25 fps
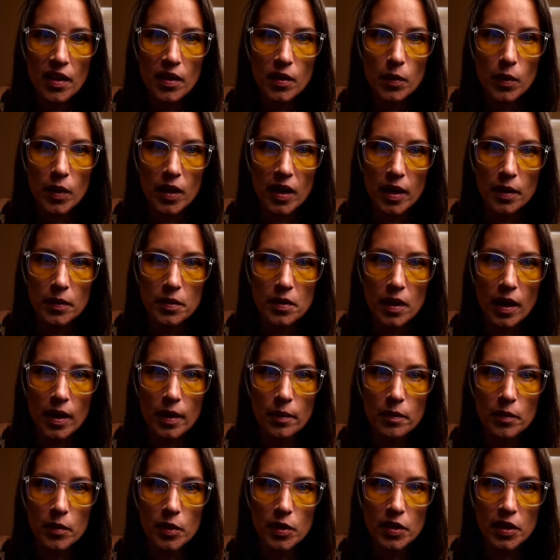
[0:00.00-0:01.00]
one
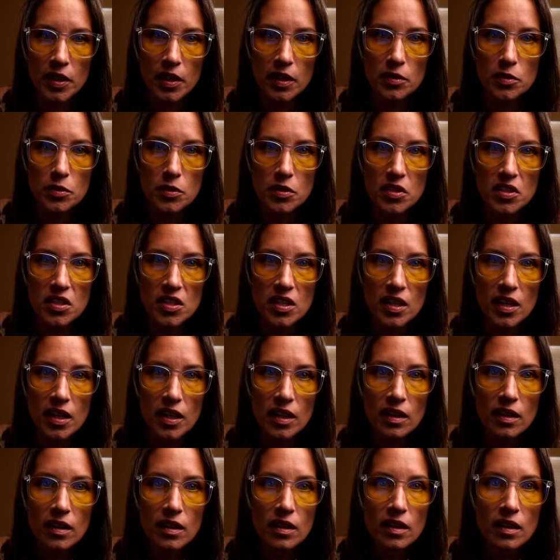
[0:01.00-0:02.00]
I'm really interested
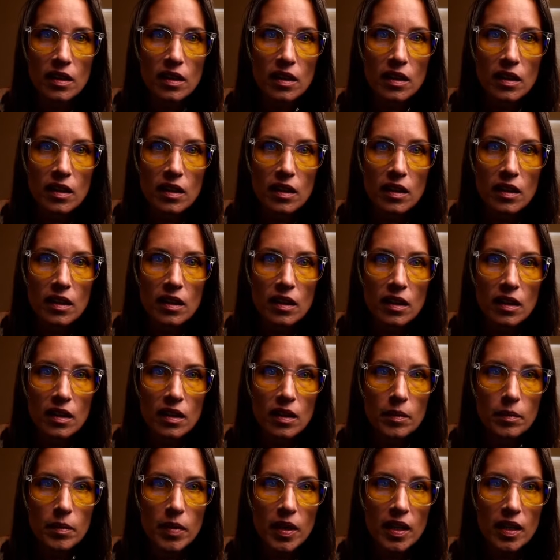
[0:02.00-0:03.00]
in
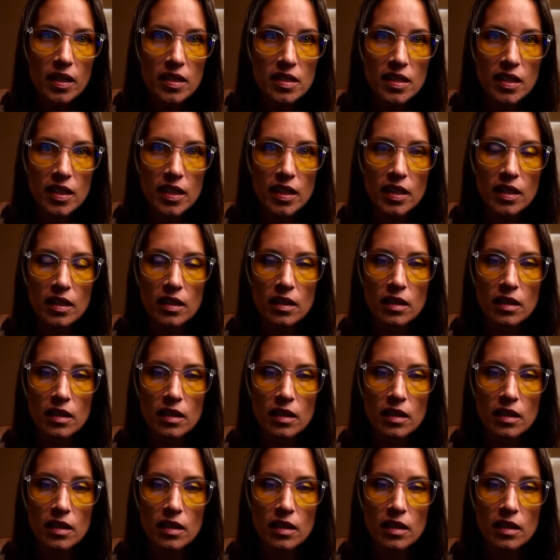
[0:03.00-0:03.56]
because it